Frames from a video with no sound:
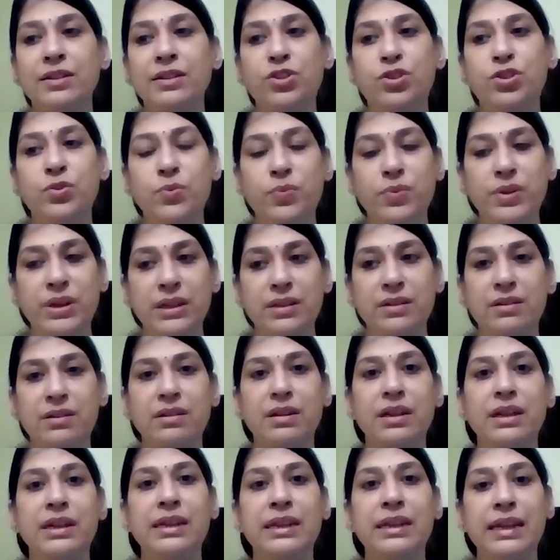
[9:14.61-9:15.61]
junior
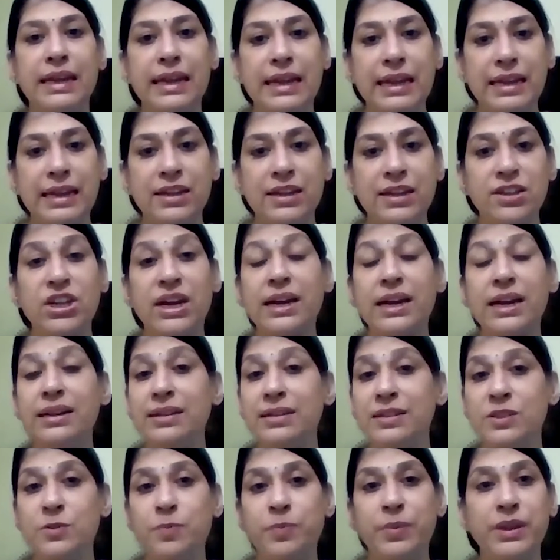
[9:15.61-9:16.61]
in age and
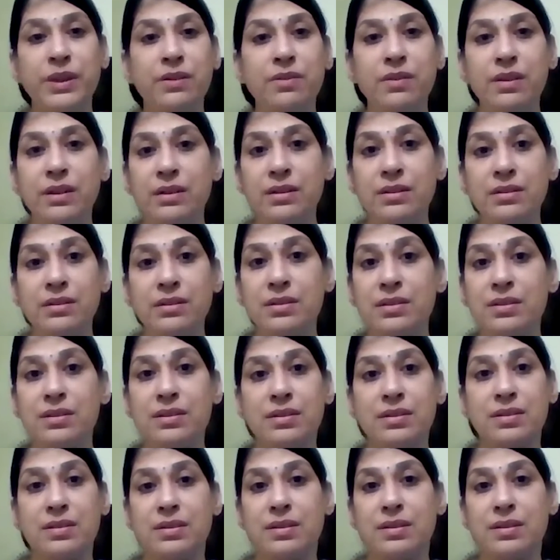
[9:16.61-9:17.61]

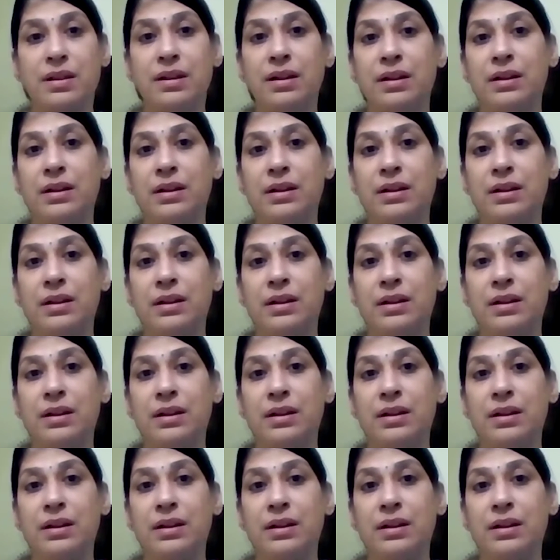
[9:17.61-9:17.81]
experience